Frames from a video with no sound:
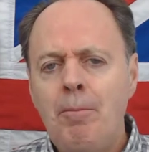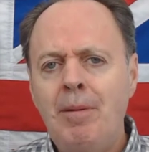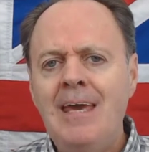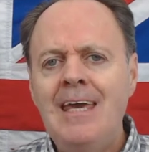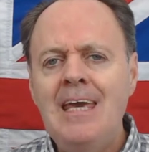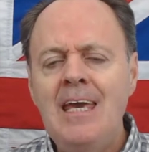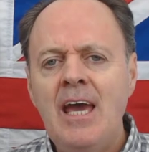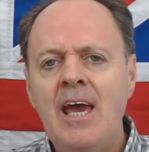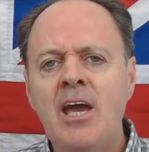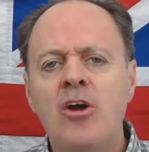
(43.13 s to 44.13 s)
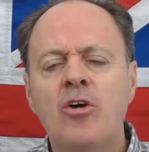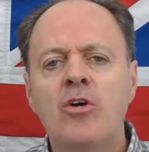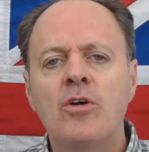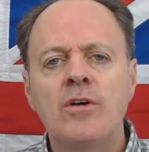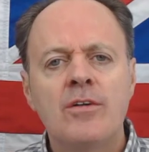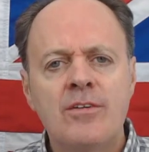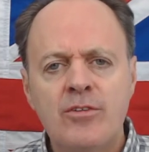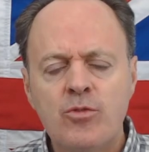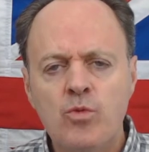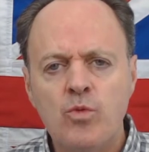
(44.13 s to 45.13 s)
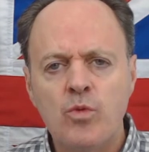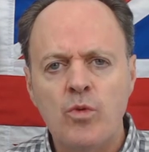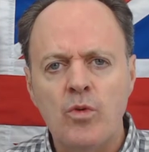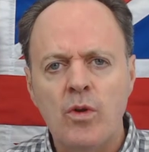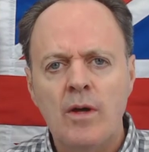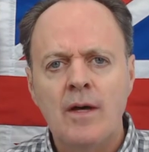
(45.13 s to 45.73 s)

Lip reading: be here soon.